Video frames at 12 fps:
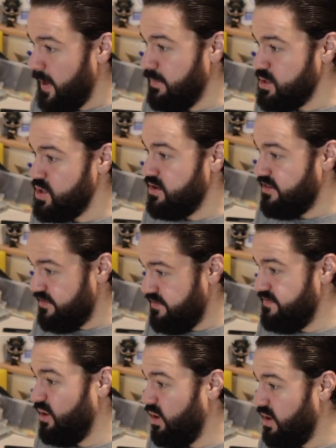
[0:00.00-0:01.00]
I'm doing a
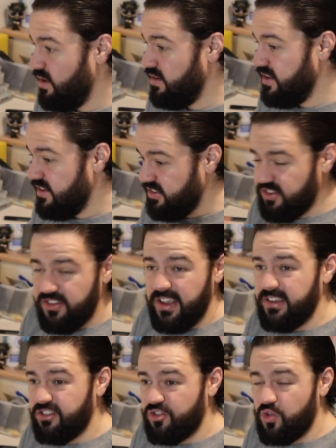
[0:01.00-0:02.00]
full-on
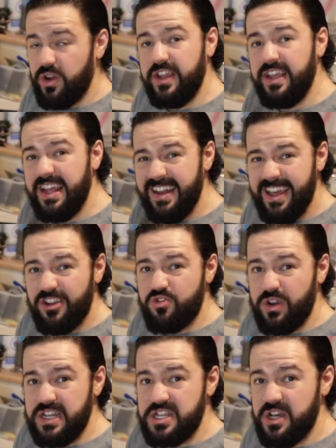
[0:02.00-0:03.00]
6-string
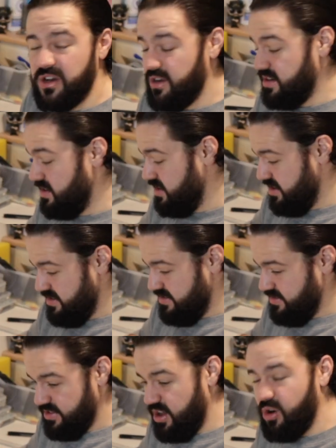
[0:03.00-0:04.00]
electric guitar,
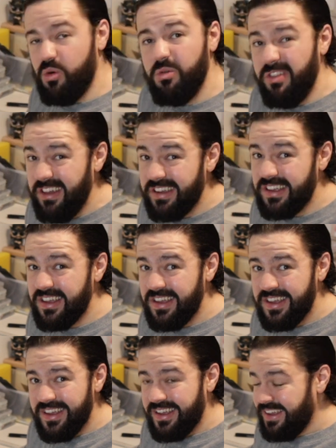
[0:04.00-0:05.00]
the whole thing.
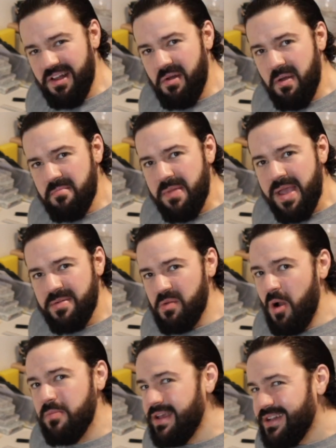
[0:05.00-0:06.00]
Maybe it
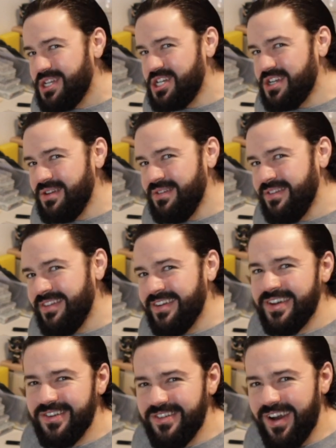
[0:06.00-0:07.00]
won't be in tune,
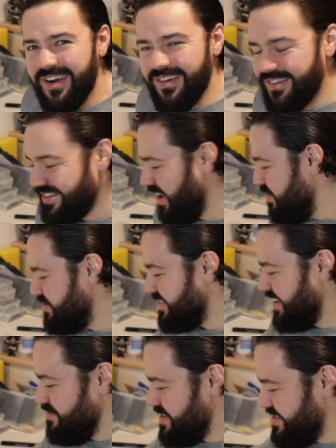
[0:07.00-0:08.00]
who knows?
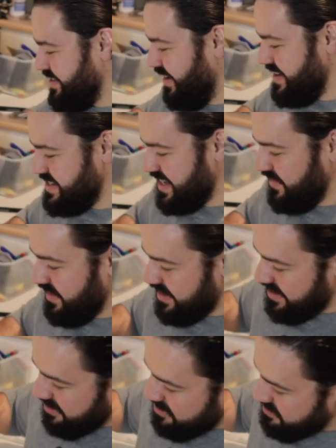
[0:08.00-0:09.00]
I'm excited to give it a
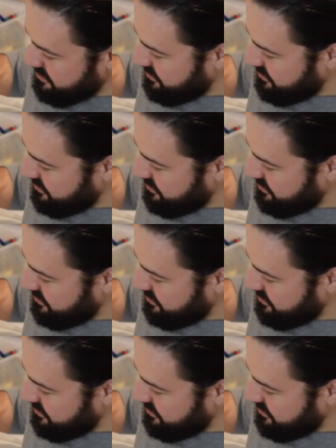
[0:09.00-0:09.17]
go.